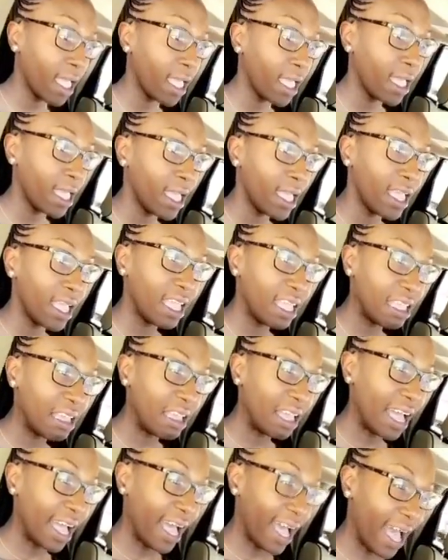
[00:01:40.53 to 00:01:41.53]

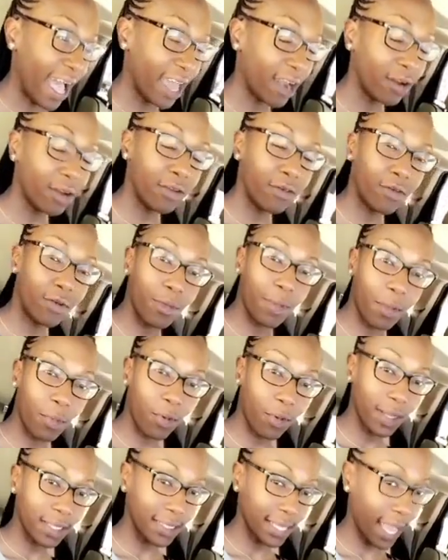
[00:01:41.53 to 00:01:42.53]
I don't even
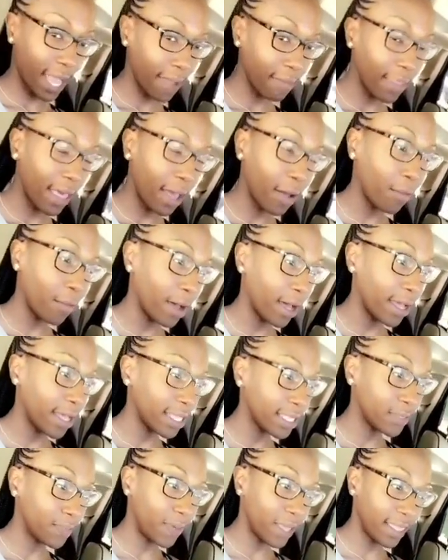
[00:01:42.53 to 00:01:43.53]
remember what time that
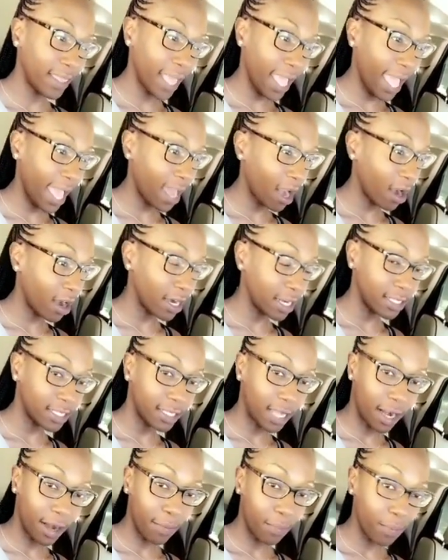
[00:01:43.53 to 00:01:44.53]
was, but they had already
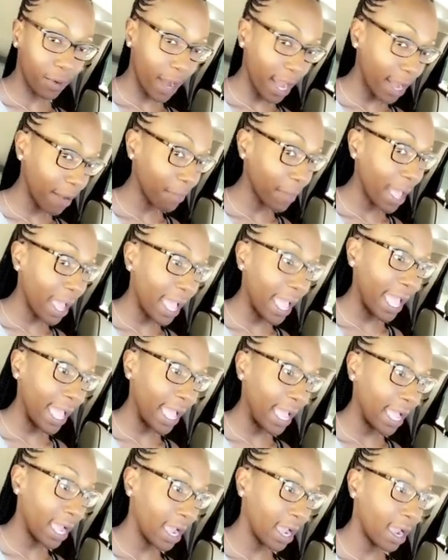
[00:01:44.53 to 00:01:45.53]
started braiding my
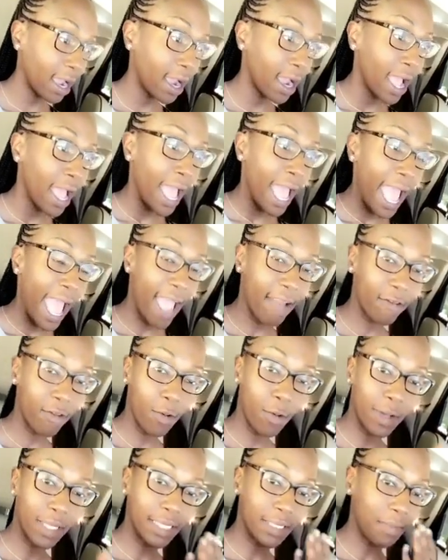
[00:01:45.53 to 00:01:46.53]
hair.
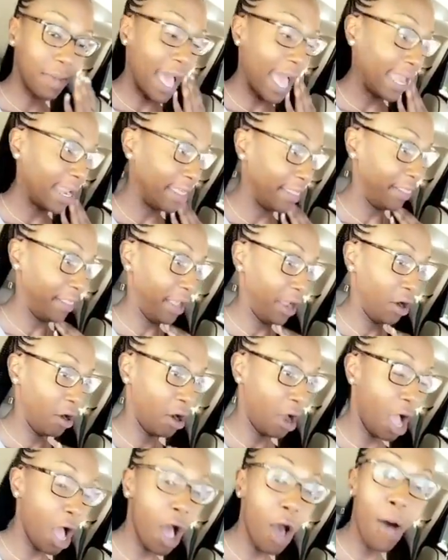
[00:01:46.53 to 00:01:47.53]
Everyone's minding their
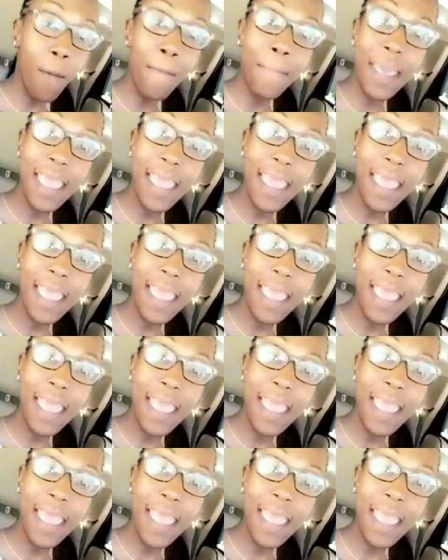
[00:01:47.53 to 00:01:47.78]
own